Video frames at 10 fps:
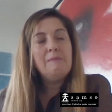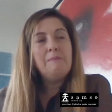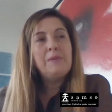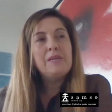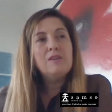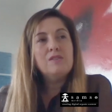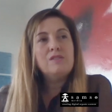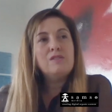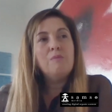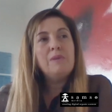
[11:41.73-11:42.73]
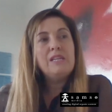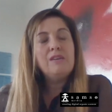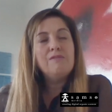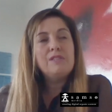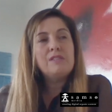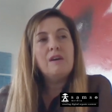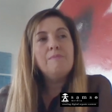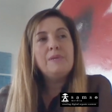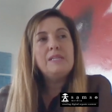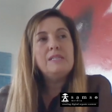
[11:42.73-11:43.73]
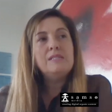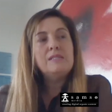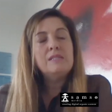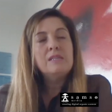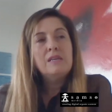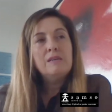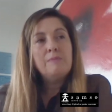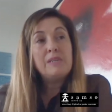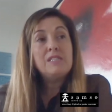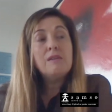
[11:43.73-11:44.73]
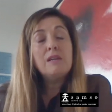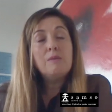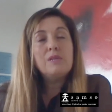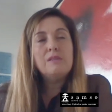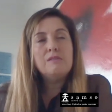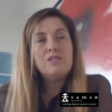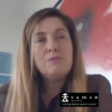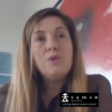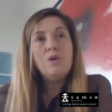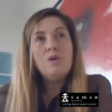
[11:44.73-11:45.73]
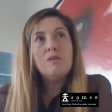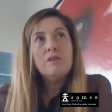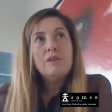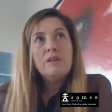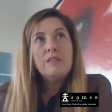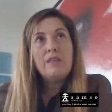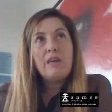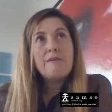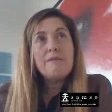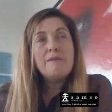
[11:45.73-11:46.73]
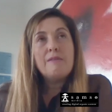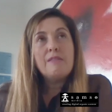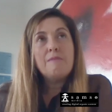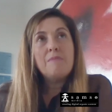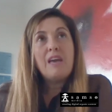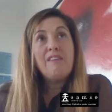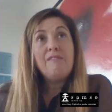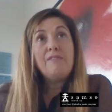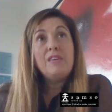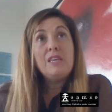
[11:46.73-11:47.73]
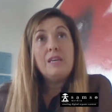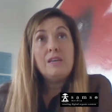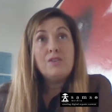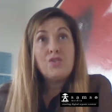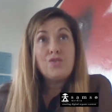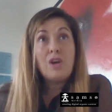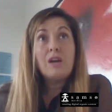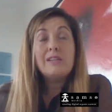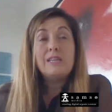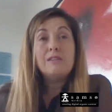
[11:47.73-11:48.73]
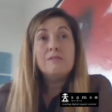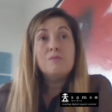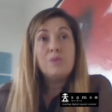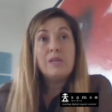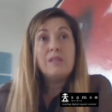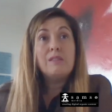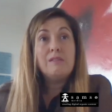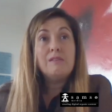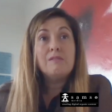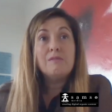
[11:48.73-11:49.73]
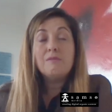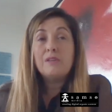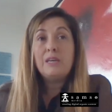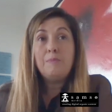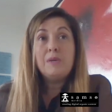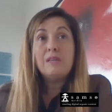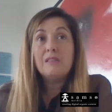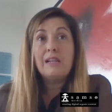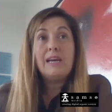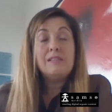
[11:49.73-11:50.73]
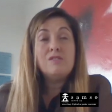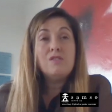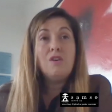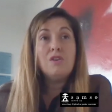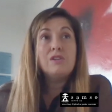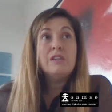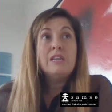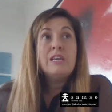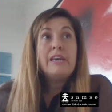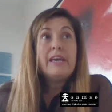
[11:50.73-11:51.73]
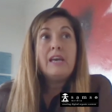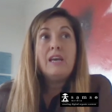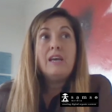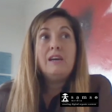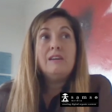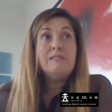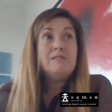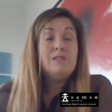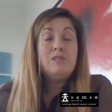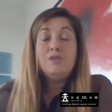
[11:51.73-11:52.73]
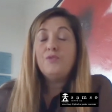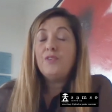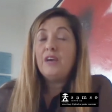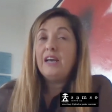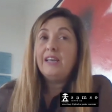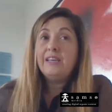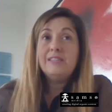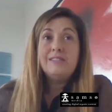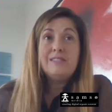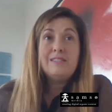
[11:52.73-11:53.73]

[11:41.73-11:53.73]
because so many of these companies, particularly when they're small, they may be struggling with keeping the lights on, and you find